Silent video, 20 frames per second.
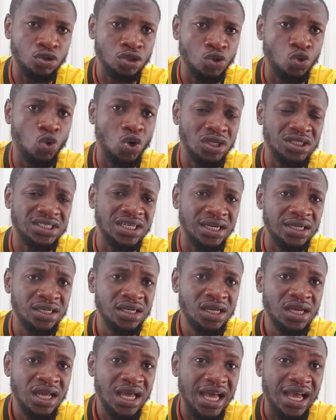he
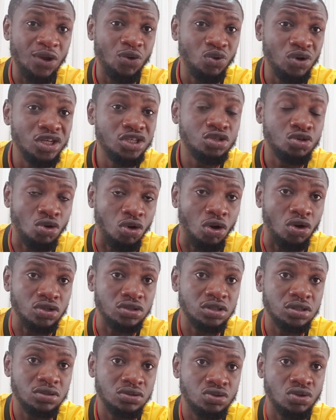wanted a release
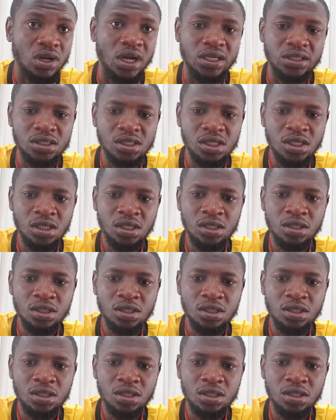clause so that.